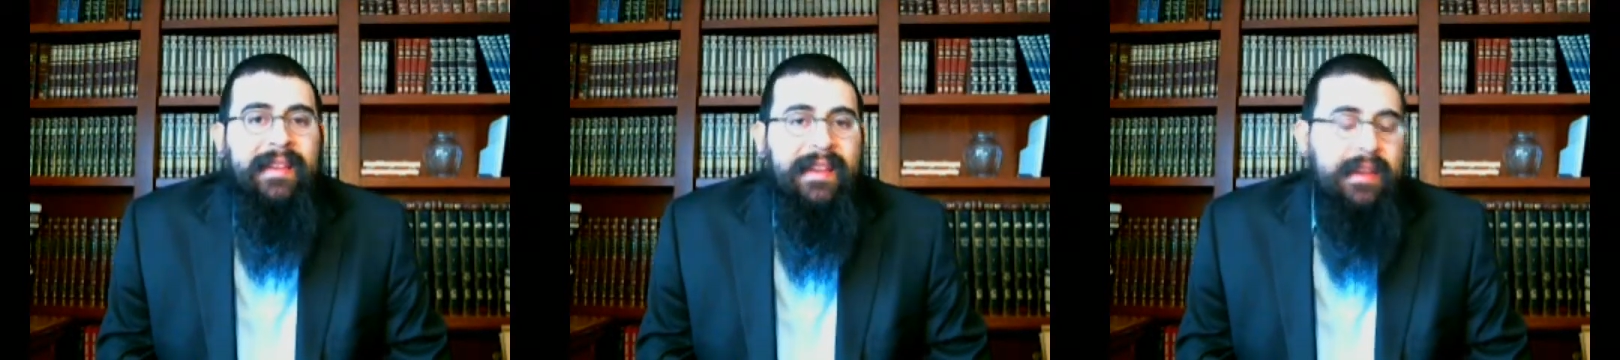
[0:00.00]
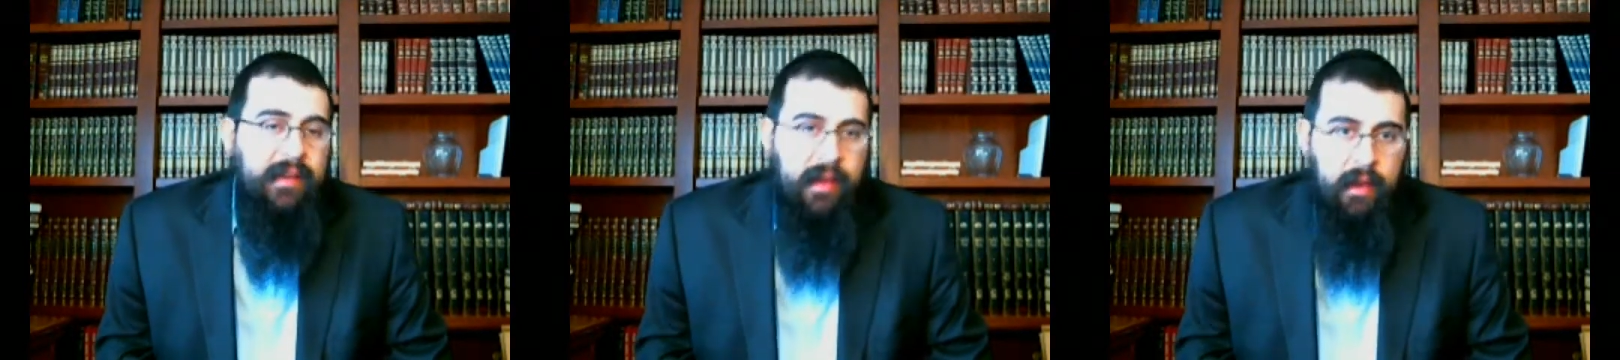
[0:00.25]

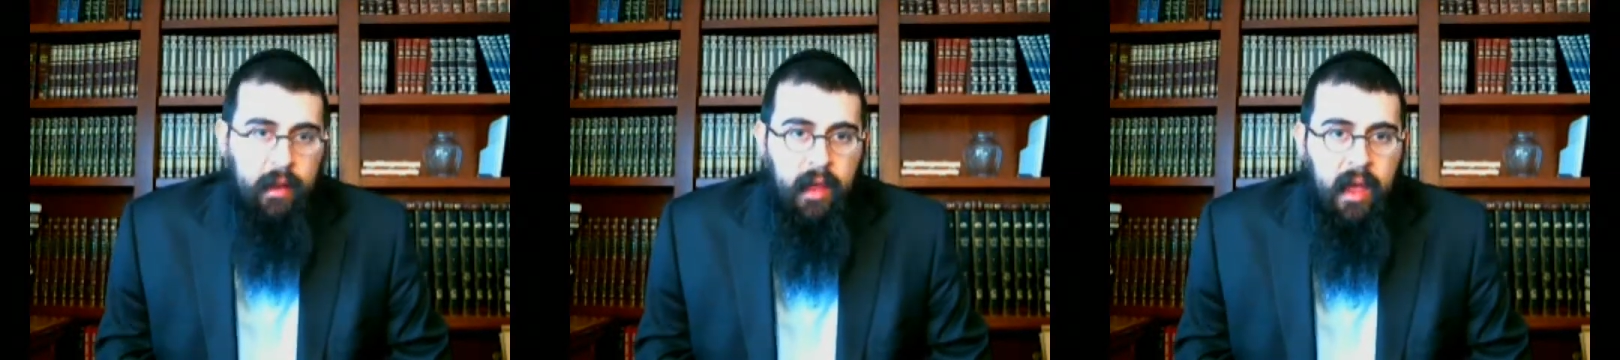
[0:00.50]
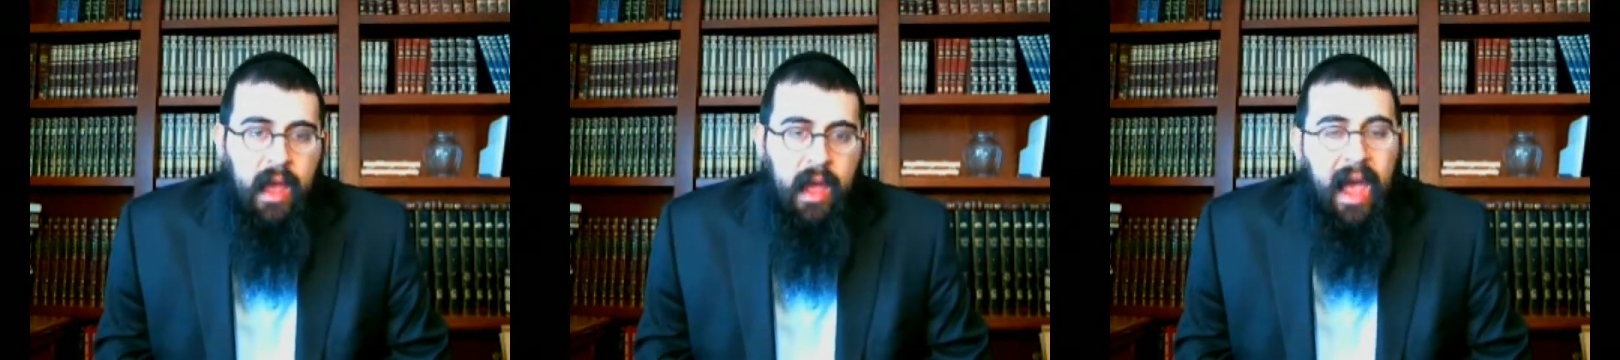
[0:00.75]
detail
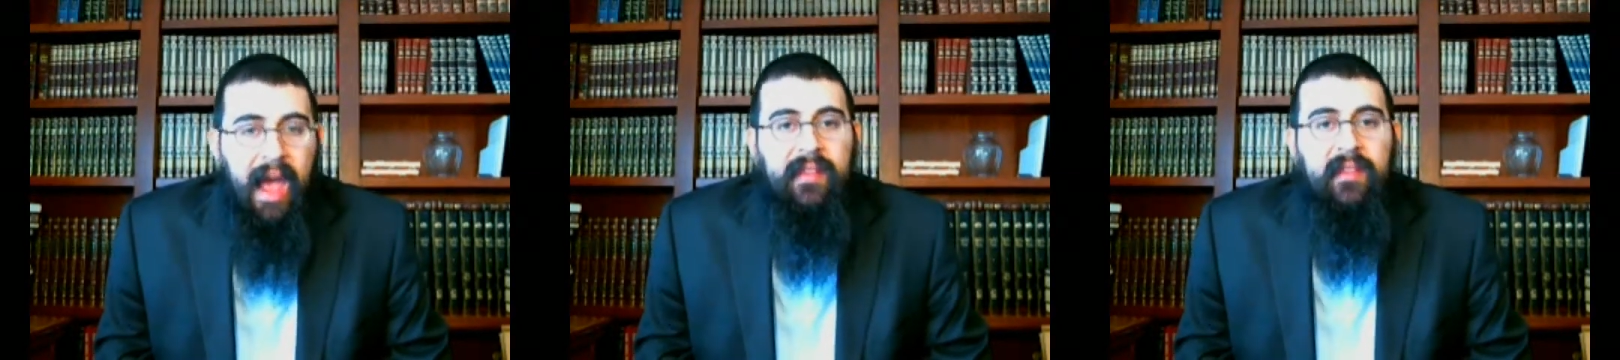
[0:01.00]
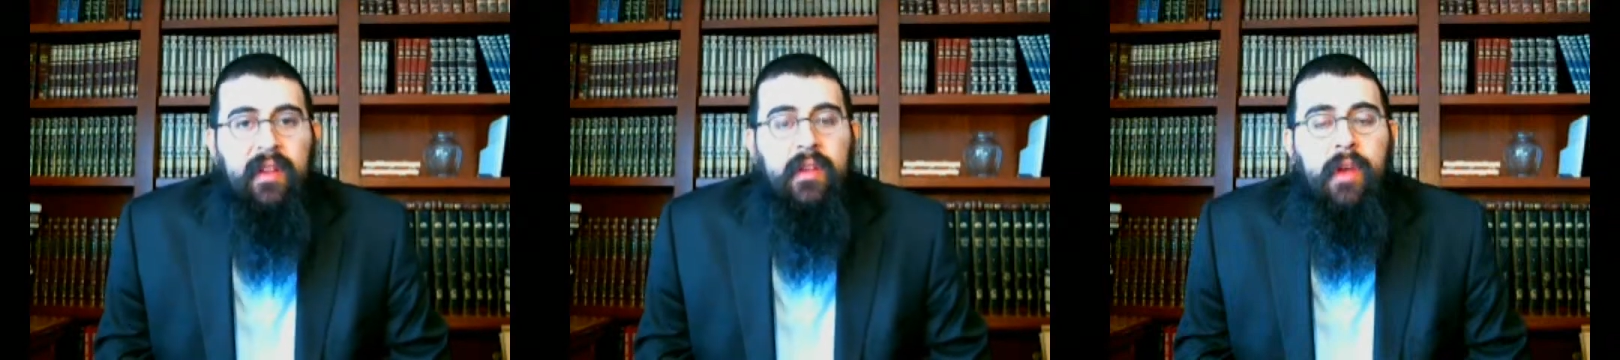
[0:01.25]

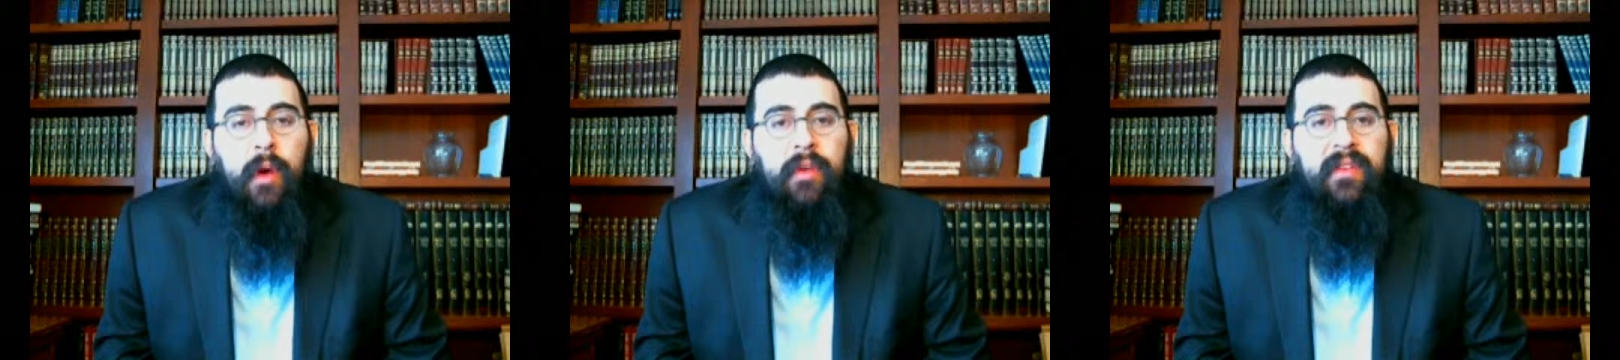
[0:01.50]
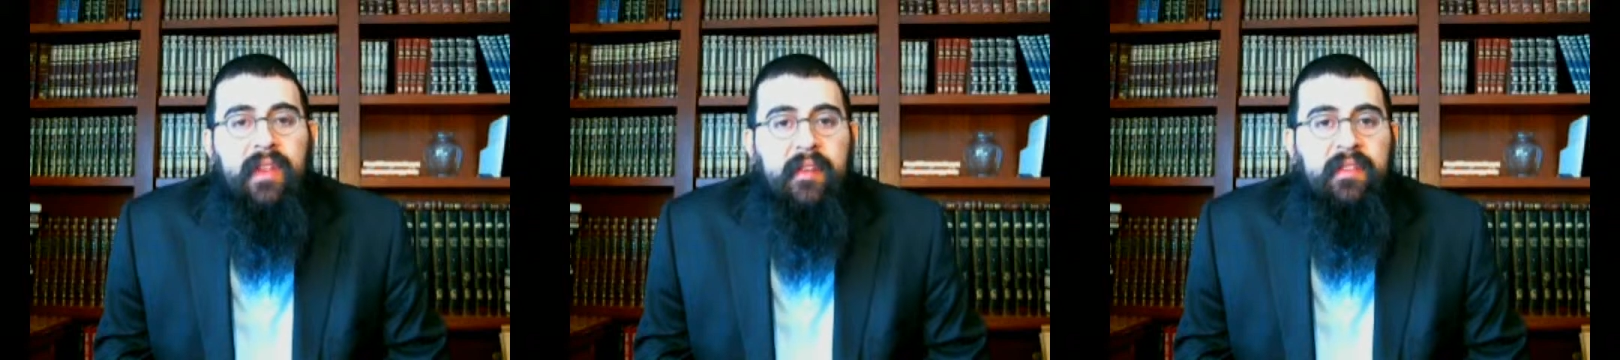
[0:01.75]
as to
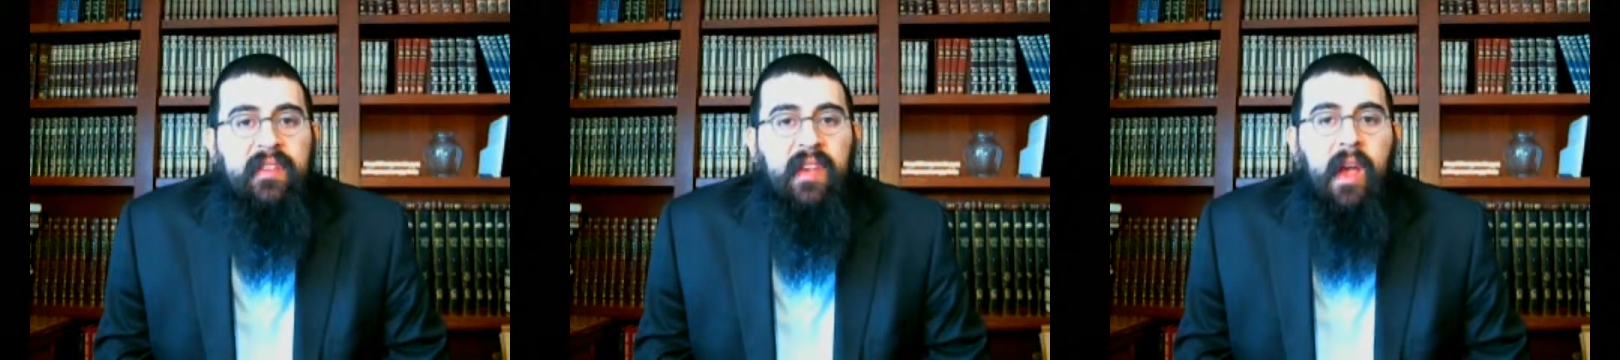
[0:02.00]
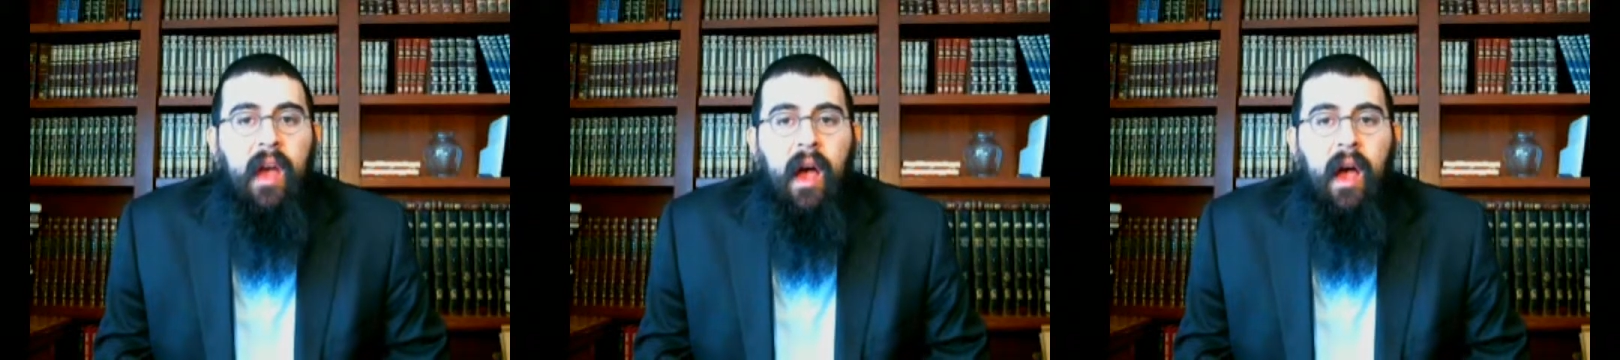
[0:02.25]
Yosef's